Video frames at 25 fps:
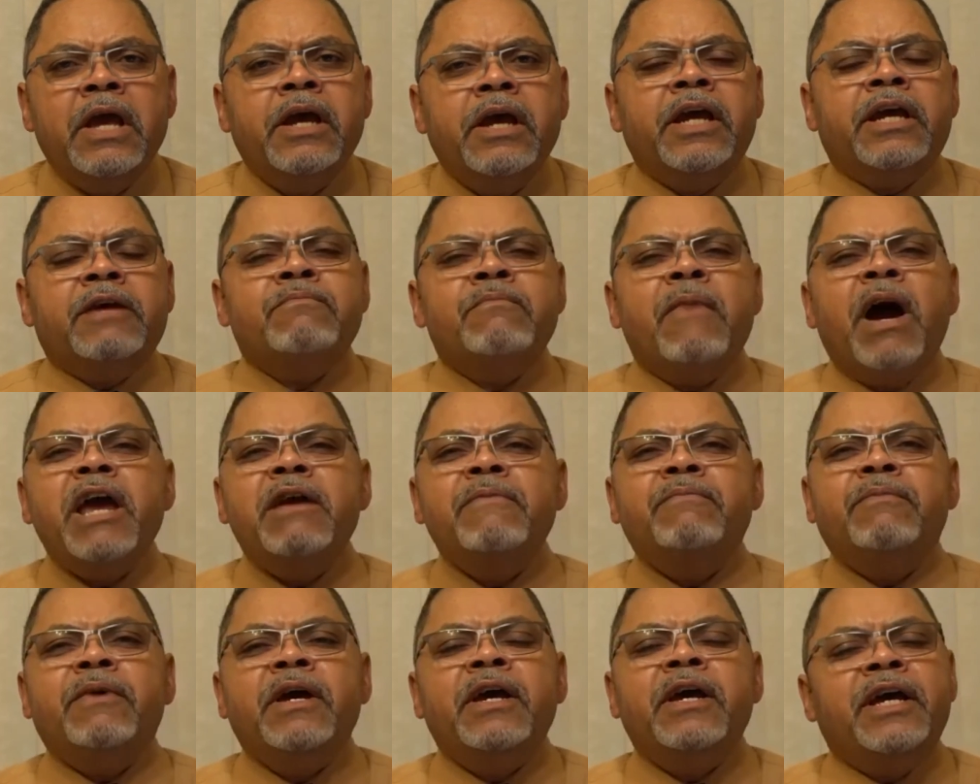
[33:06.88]
It
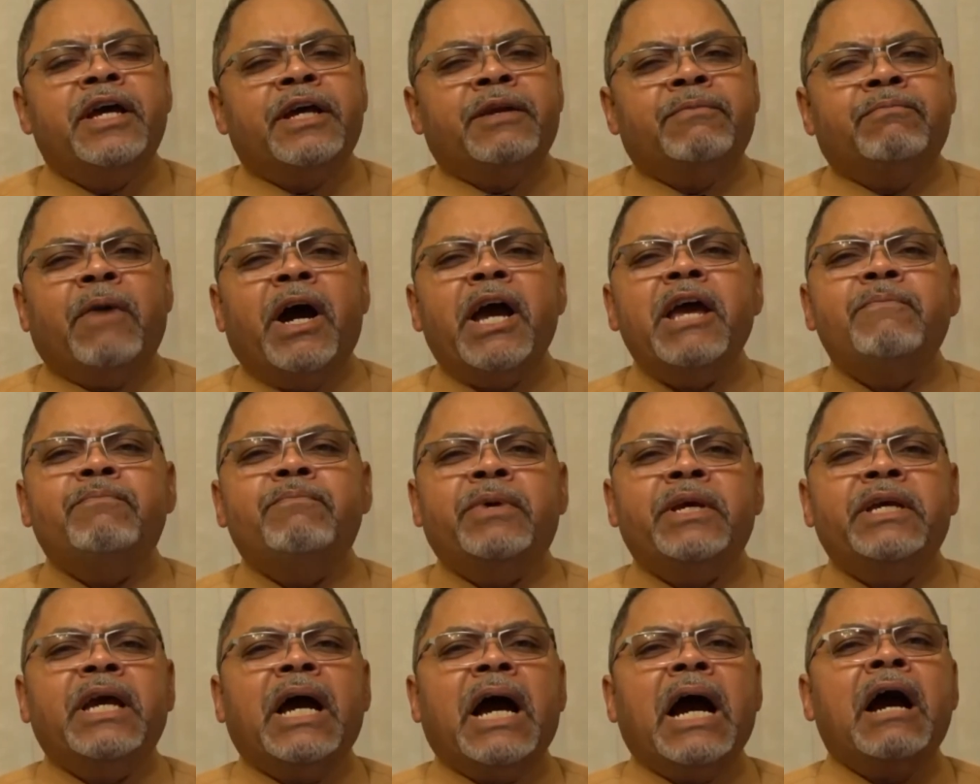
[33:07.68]
might
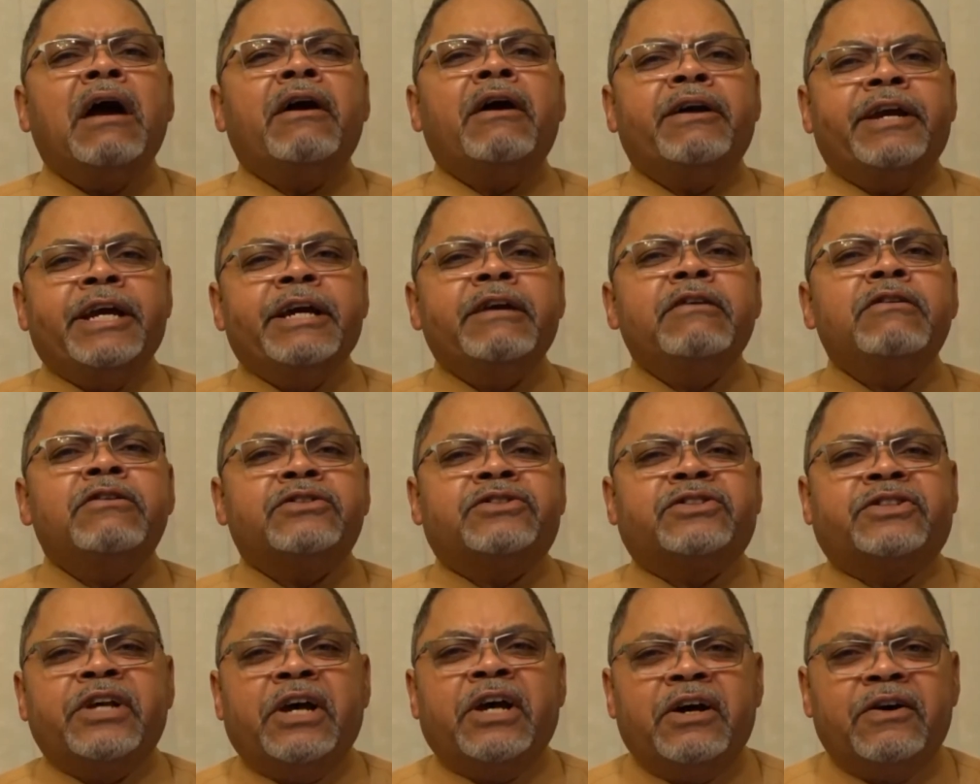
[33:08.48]
be our inner
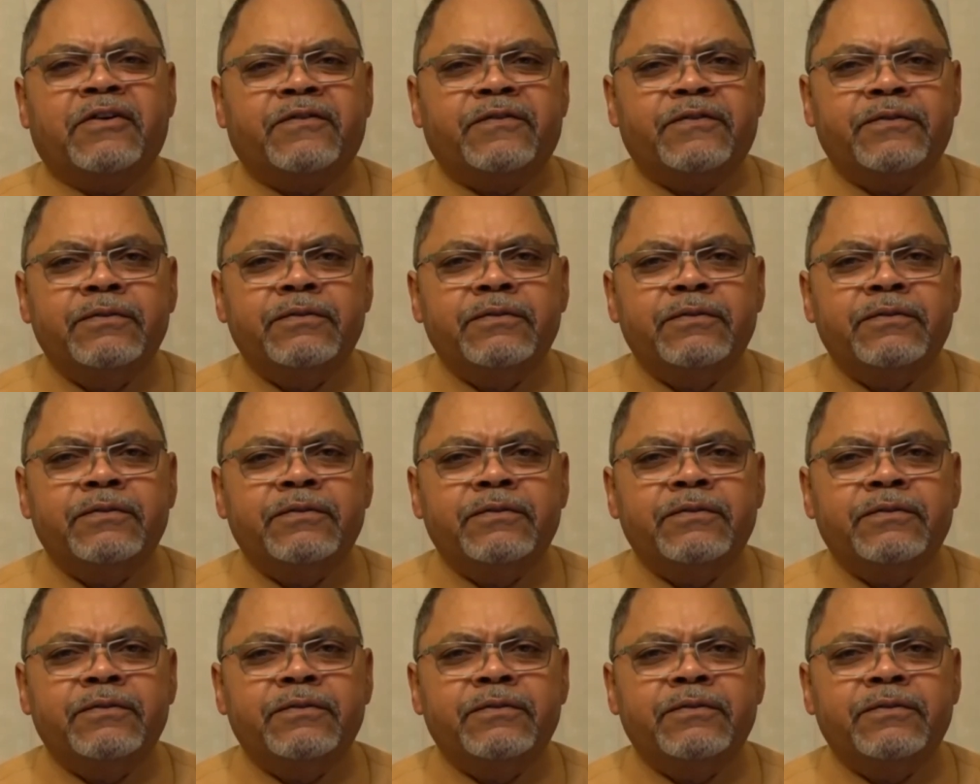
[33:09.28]
self.